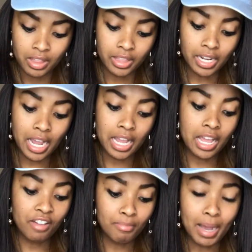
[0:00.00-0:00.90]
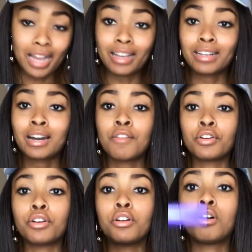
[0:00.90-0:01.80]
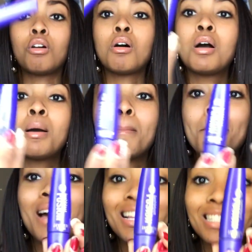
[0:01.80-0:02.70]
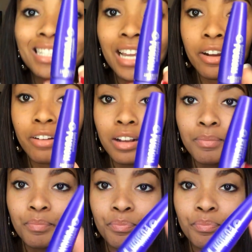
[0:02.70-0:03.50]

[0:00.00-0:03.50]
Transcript: Then I have my CoverGirl mascara.